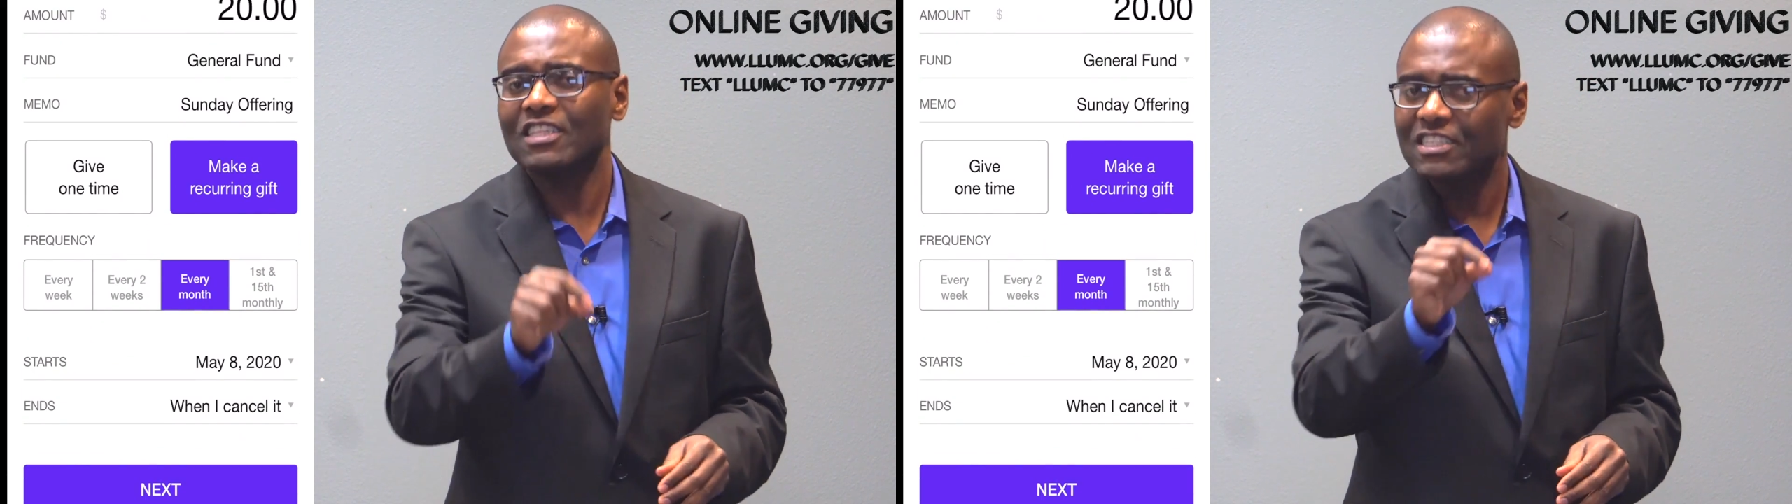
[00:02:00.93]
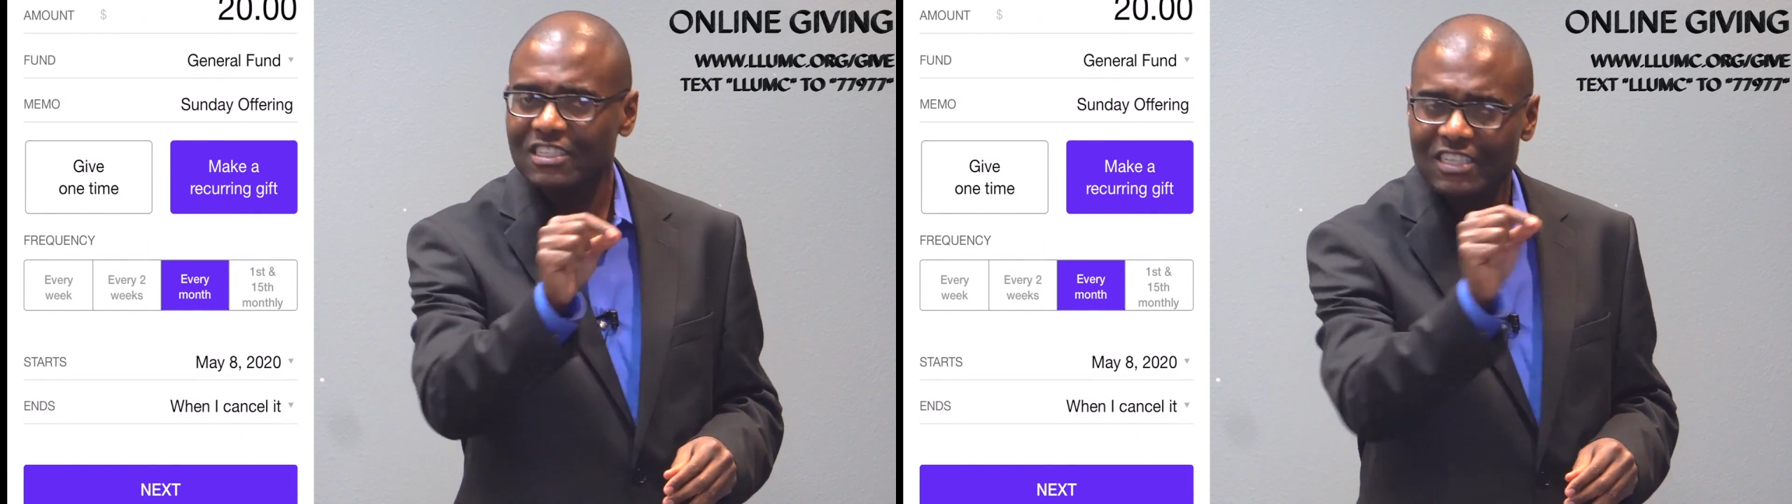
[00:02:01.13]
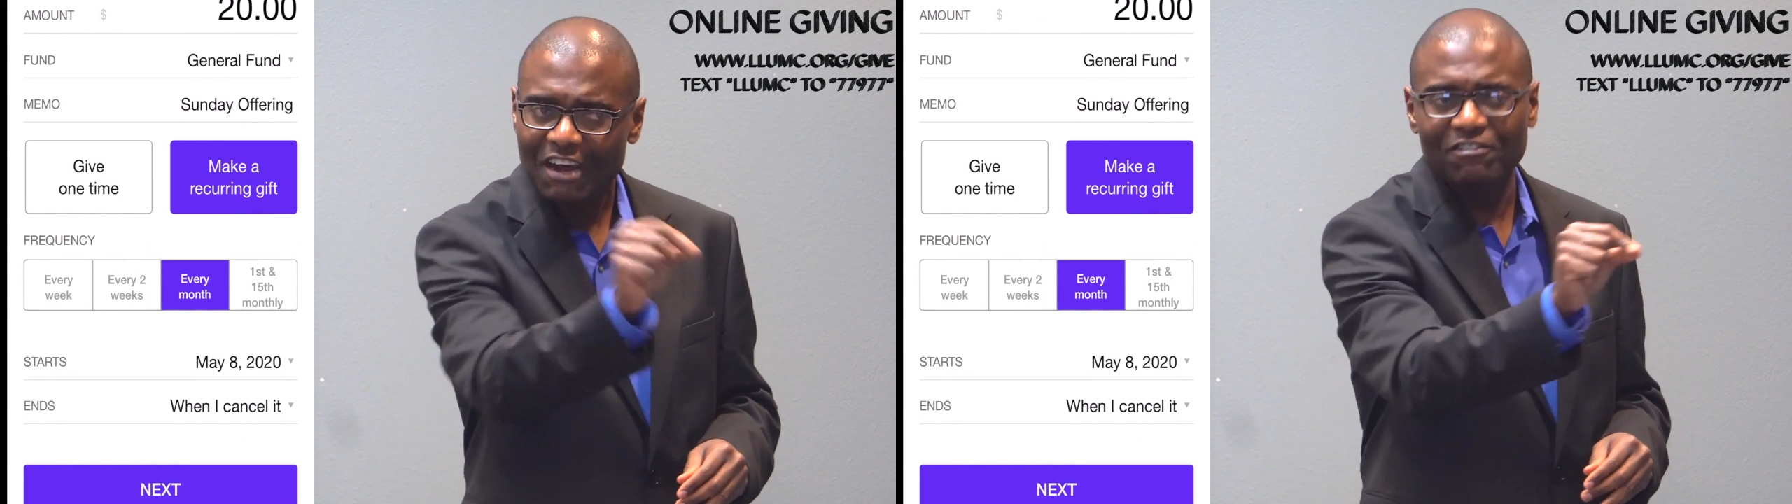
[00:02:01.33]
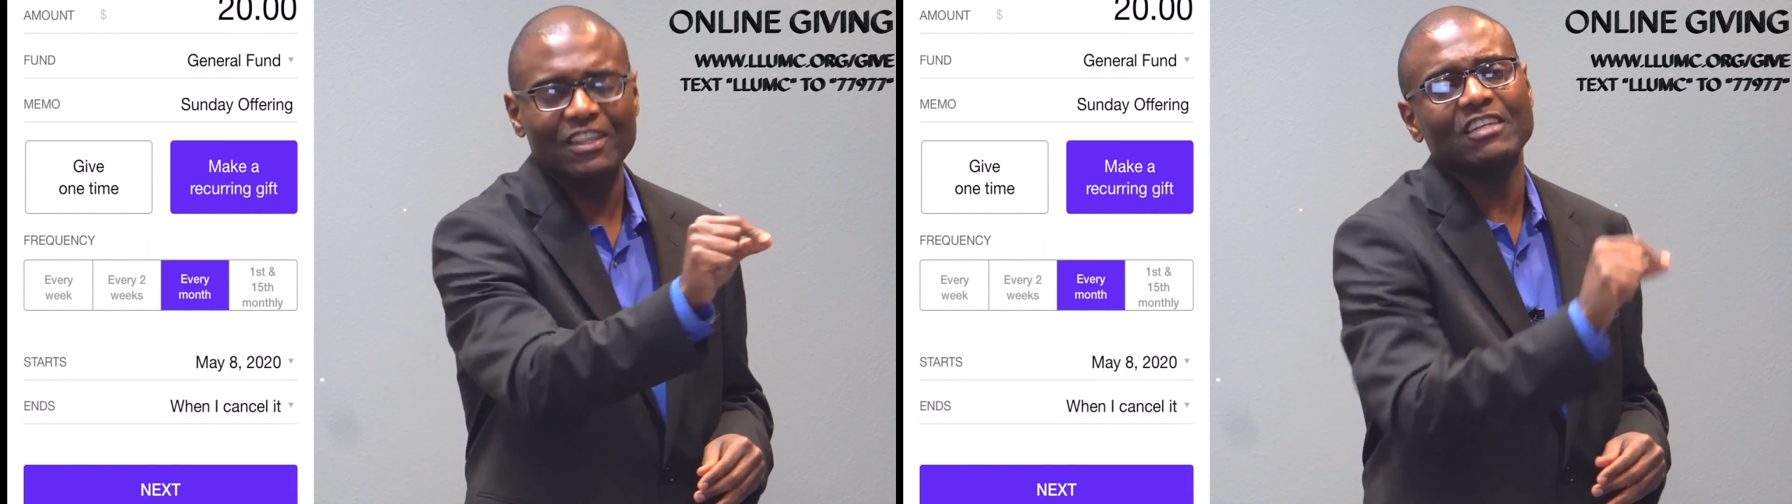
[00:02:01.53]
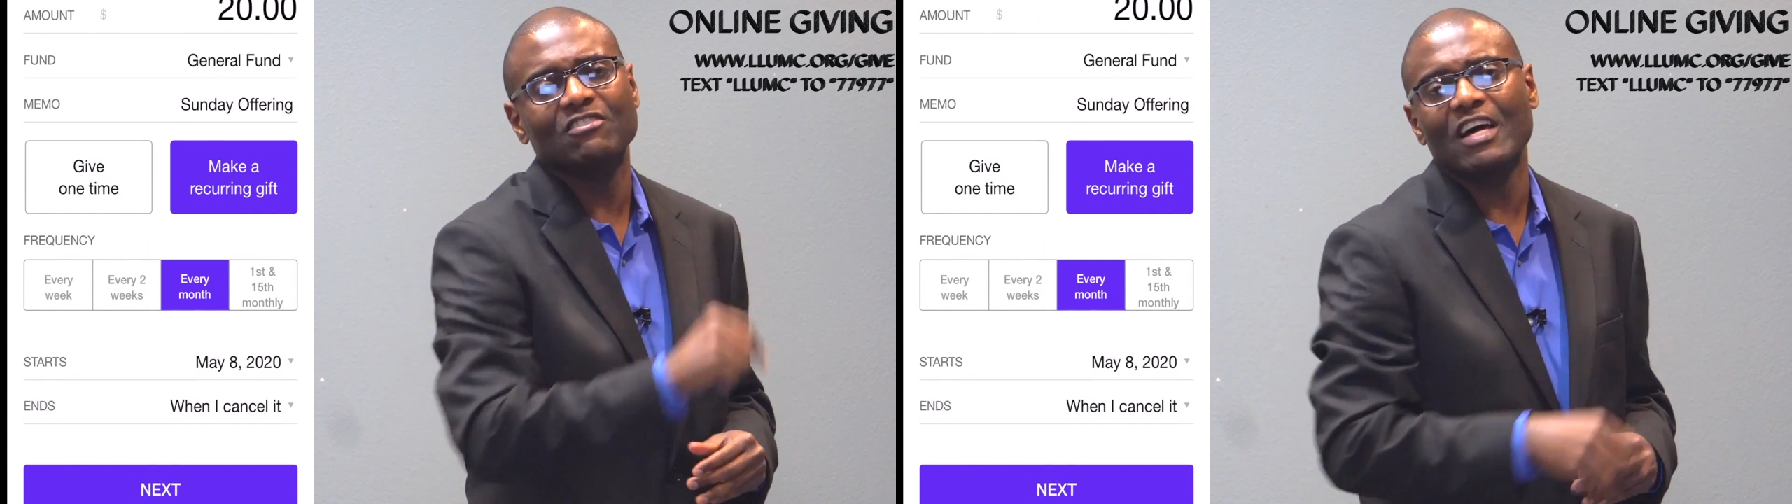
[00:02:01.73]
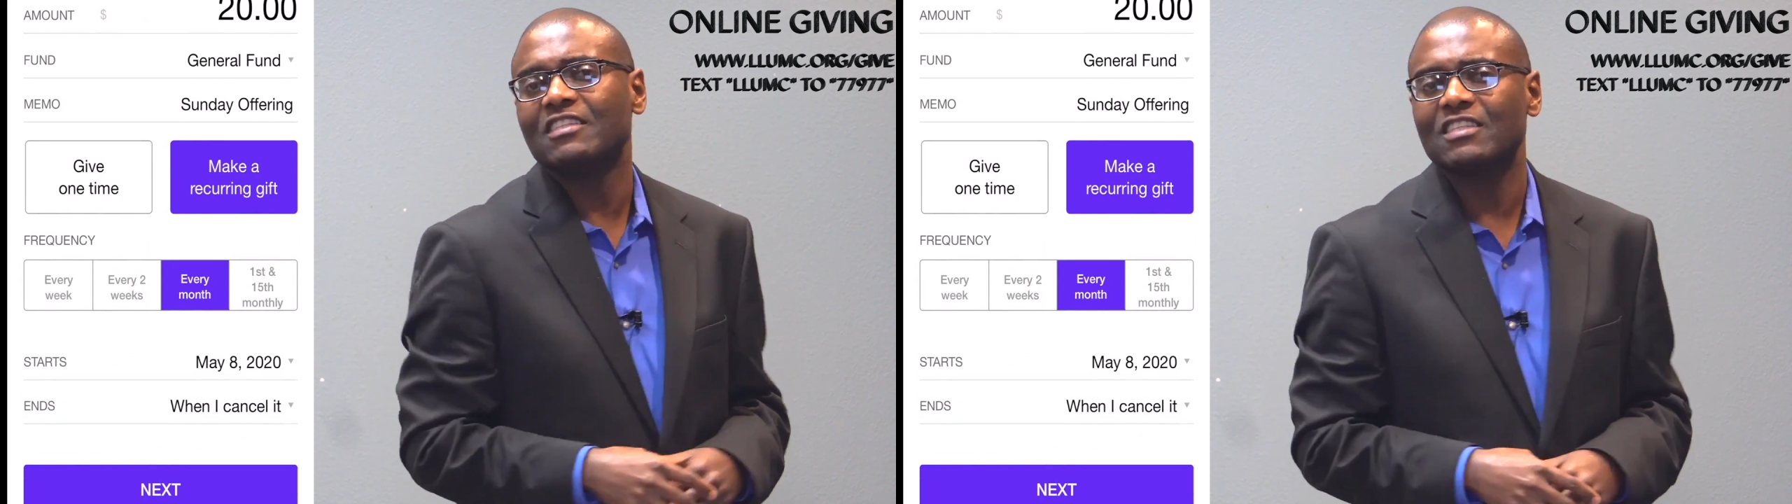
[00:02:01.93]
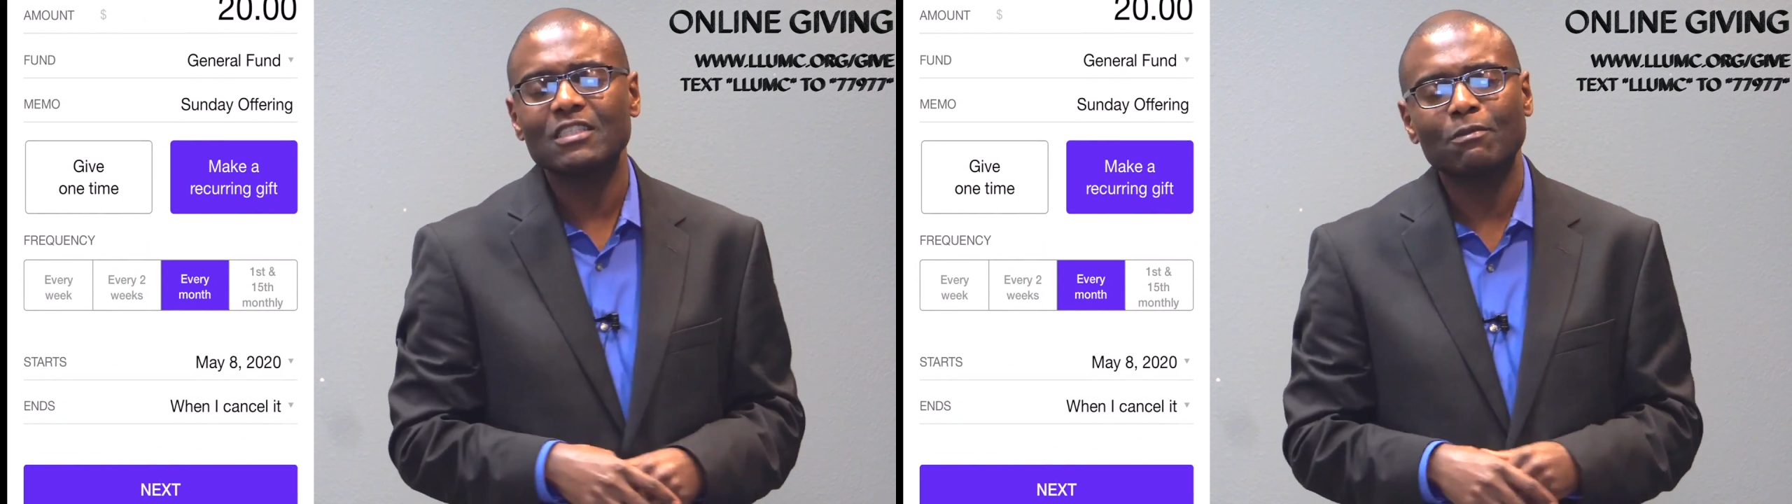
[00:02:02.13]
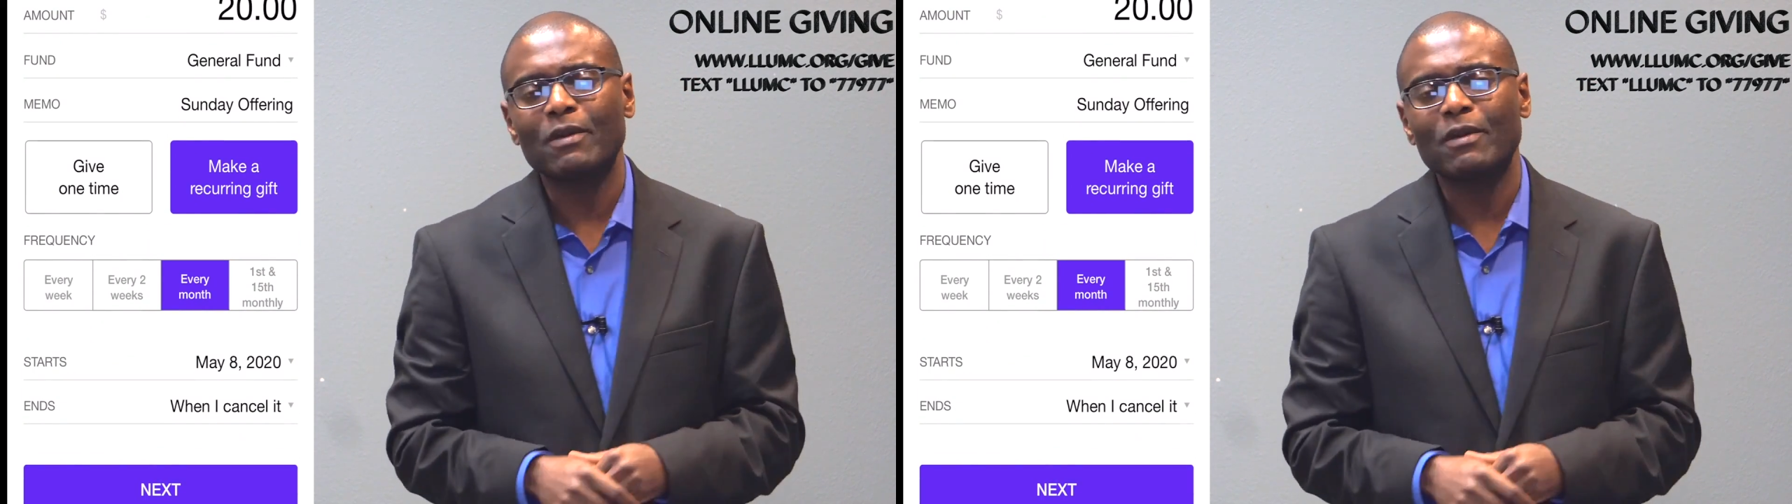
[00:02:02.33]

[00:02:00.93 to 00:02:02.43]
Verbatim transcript: The staff that runs this